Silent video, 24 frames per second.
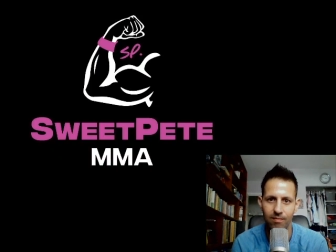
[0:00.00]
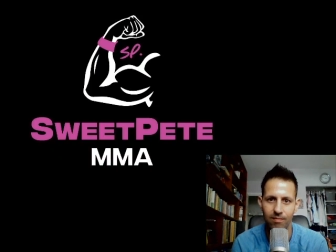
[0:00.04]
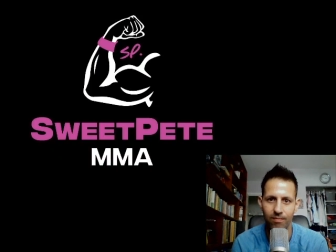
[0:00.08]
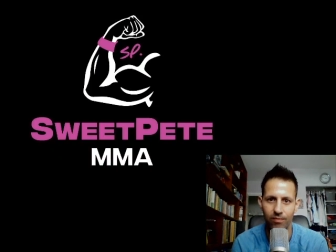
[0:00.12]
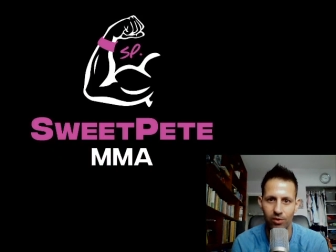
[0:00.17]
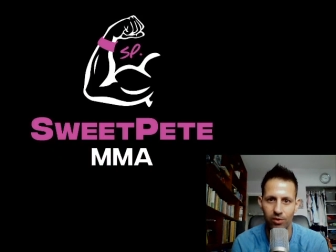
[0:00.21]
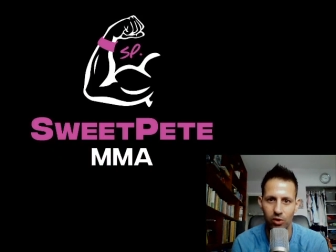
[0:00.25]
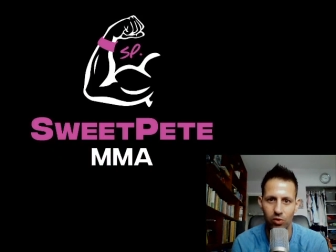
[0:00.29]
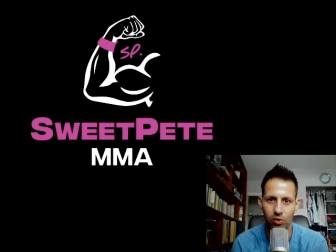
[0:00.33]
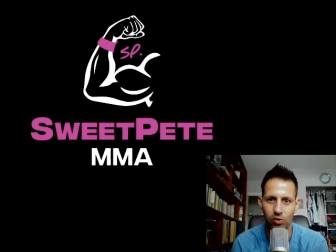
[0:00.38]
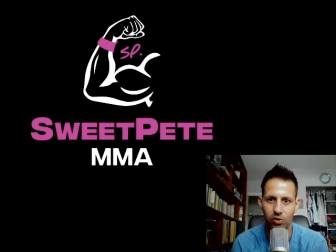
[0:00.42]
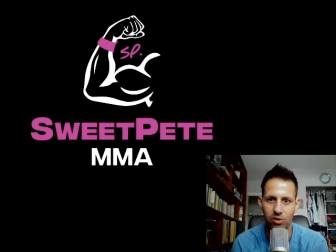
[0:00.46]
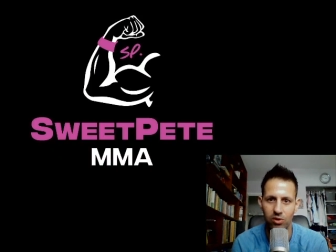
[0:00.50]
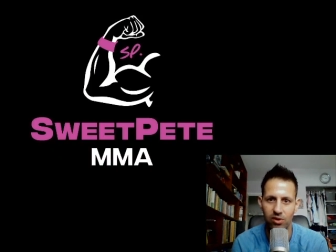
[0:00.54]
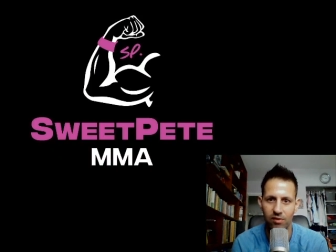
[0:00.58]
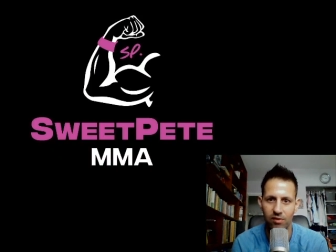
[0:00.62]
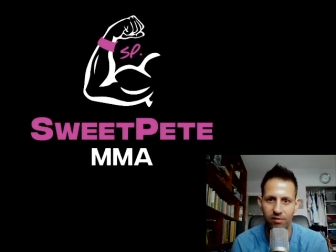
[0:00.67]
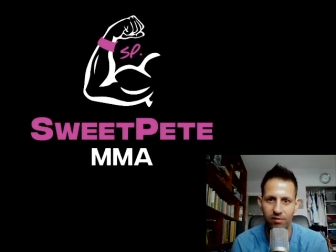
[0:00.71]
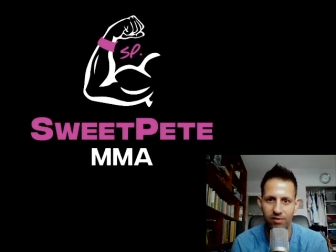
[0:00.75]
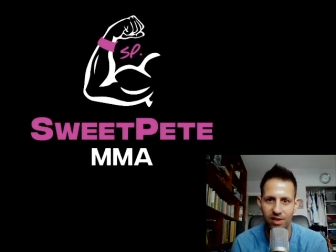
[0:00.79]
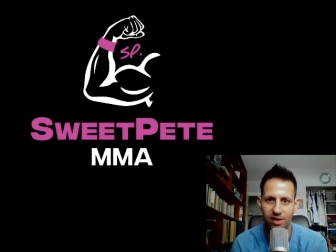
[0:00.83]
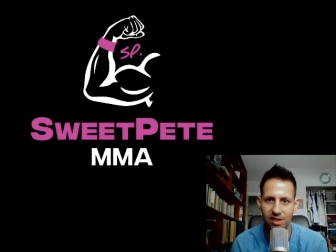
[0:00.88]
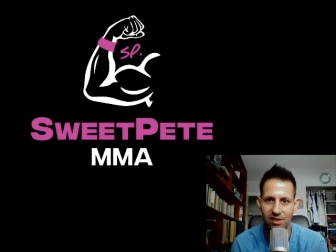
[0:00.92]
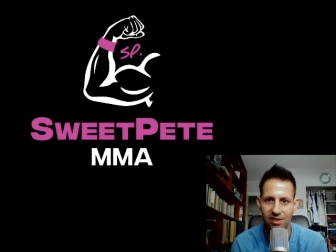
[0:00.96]
lose
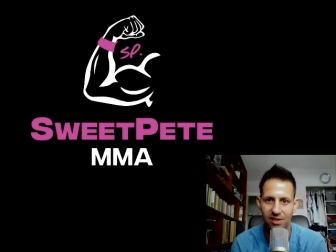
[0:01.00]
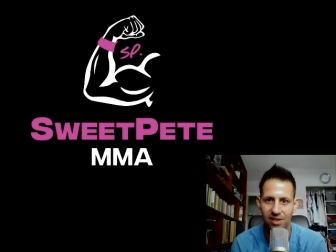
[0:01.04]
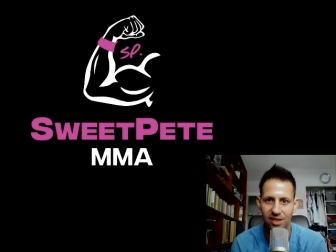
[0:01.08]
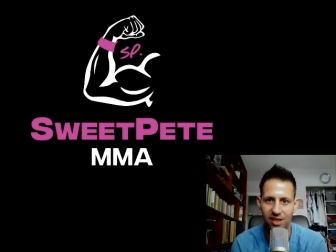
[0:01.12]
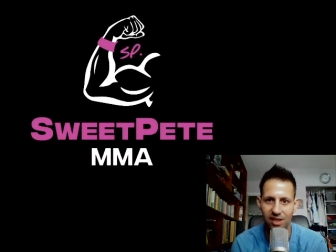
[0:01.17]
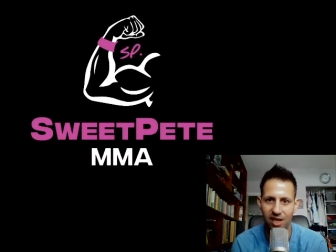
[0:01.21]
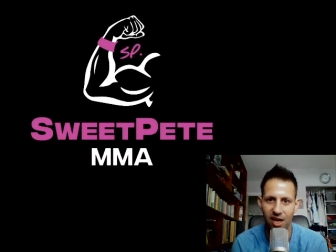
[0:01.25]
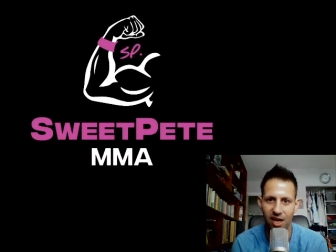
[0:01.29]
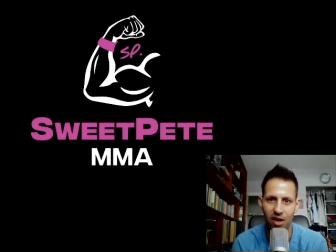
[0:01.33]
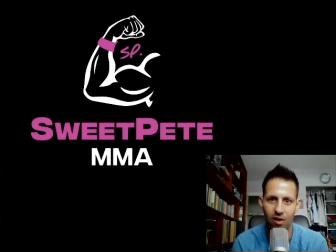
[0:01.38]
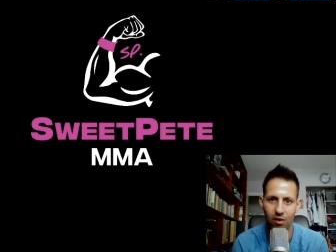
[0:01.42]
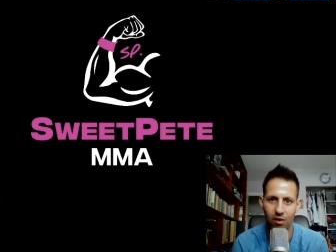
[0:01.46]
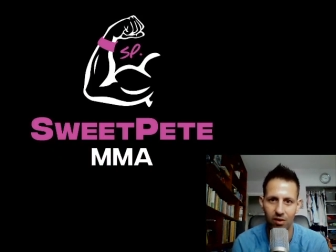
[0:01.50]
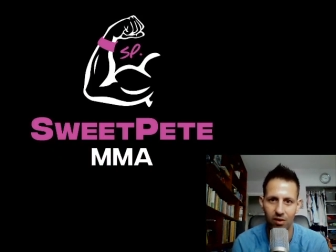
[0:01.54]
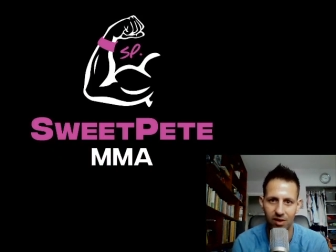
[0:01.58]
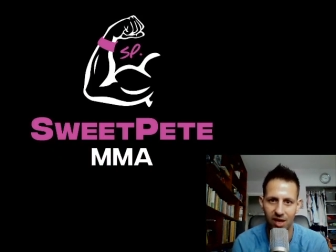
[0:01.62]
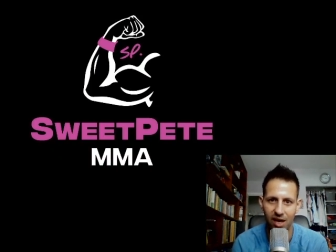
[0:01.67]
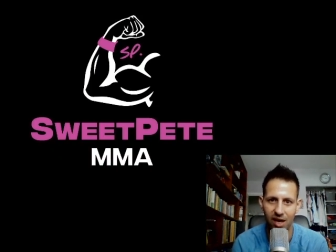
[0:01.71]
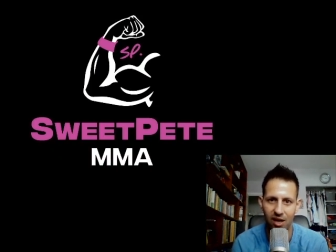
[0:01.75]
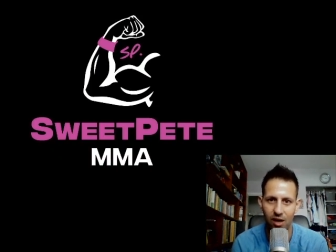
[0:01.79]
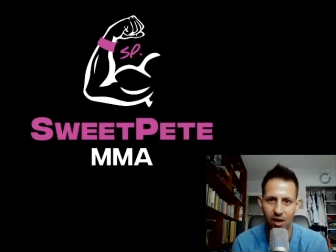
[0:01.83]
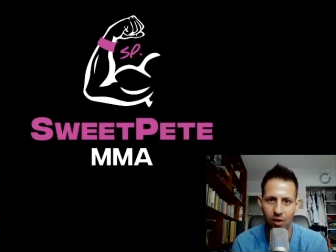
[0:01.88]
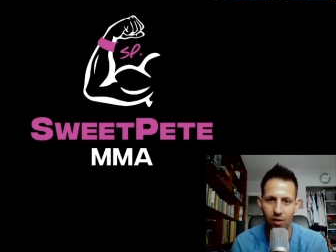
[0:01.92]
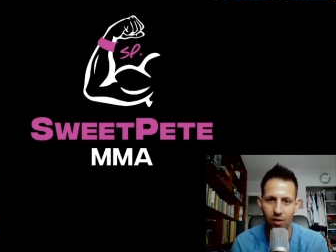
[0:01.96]
via TKO or
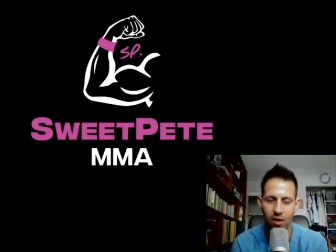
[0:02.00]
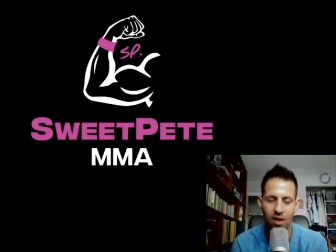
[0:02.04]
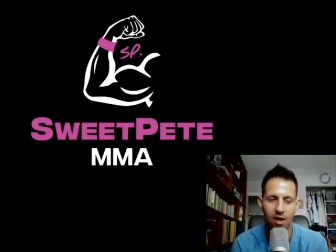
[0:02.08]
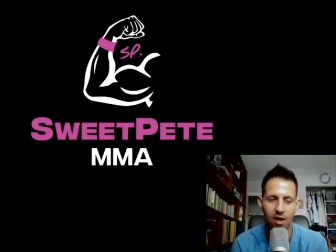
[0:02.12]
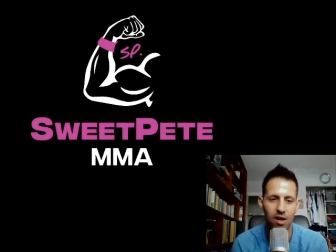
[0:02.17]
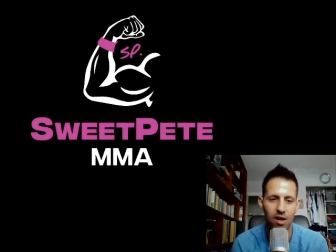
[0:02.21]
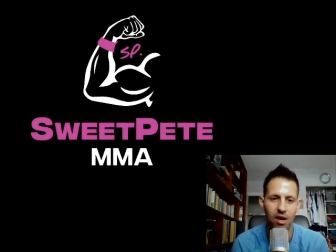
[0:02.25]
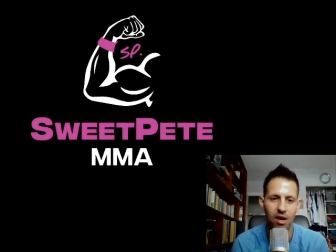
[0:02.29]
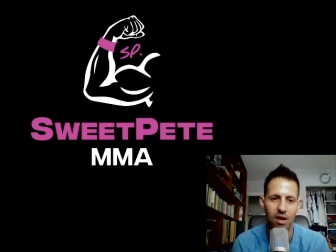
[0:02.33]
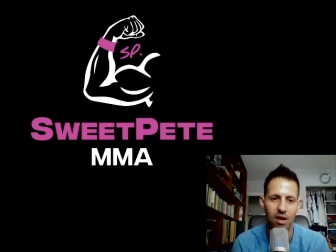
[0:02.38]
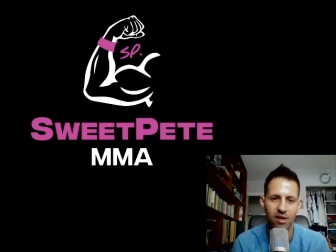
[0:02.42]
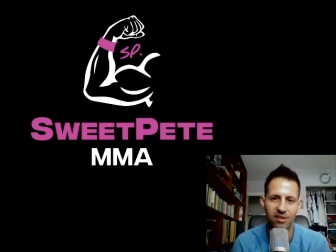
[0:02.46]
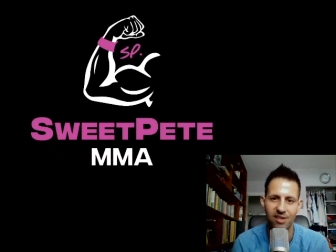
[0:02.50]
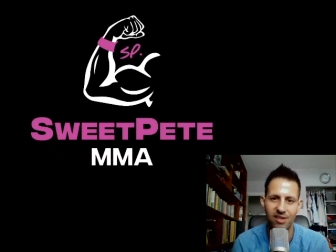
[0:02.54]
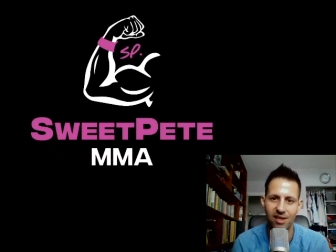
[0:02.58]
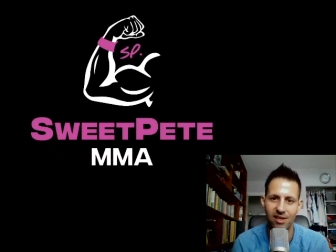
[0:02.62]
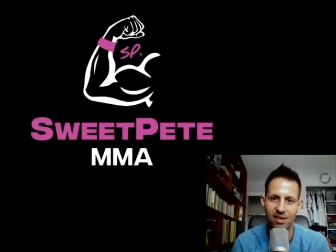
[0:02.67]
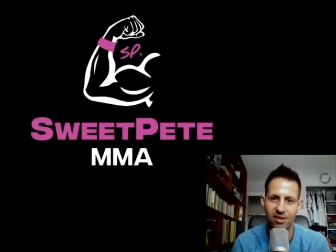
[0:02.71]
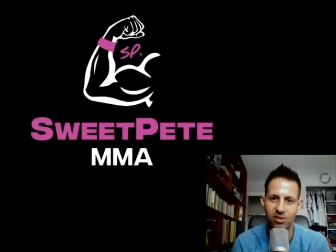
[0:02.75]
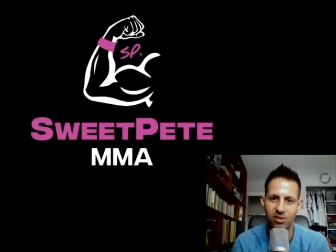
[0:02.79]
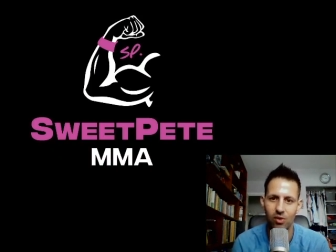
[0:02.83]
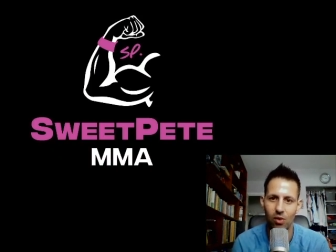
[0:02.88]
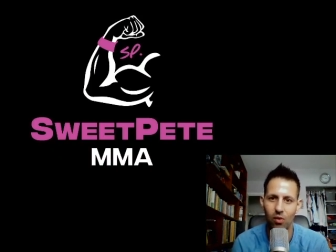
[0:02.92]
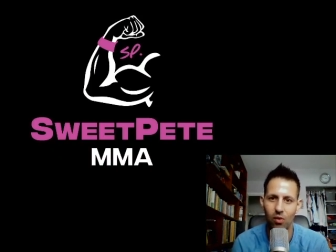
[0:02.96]
KO.
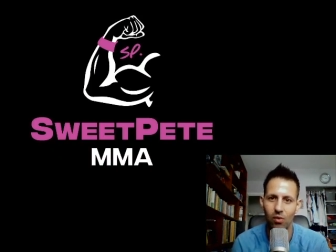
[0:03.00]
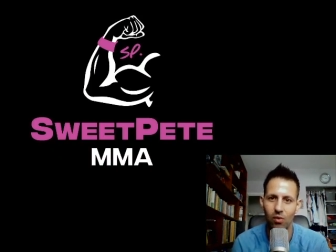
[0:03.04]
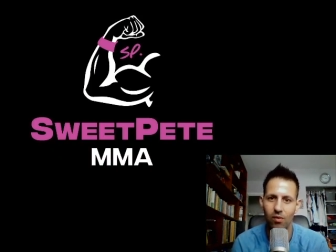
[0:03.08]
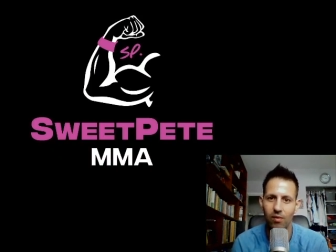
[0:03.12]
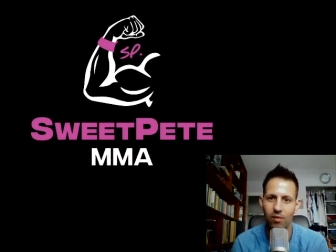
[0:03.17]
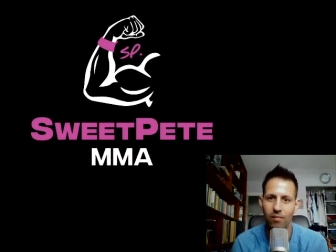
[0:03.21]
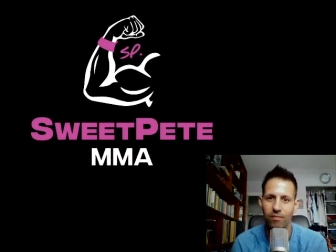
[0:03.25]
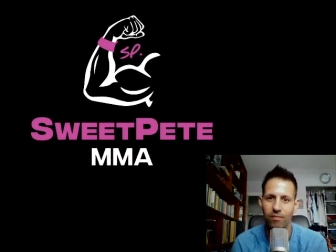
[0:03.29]
So